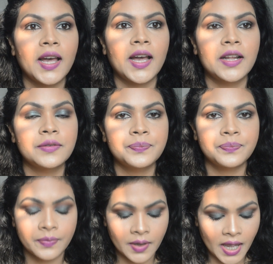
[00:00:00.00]

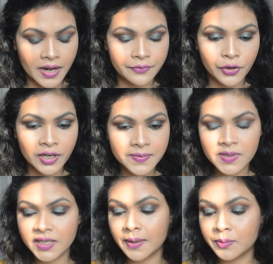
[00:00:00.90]
And for
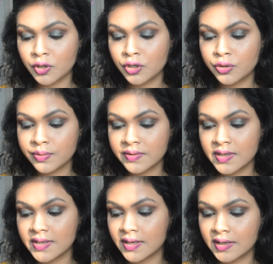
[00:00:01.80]
lipstick, I'm going to use
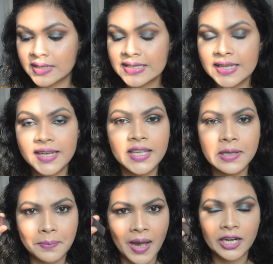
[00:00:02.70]
this
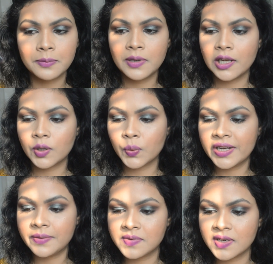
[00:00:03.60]
sleek matte liquid
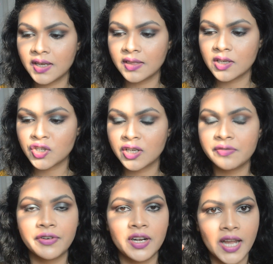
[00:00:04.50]
lipstick in the shade
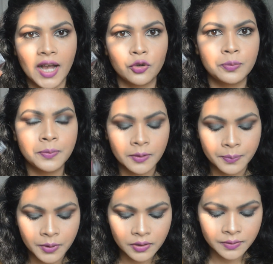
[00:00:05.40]
Fandango
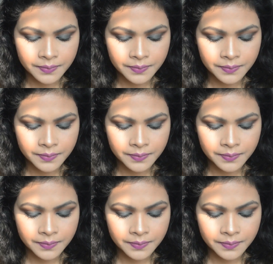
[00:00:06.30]
Purple.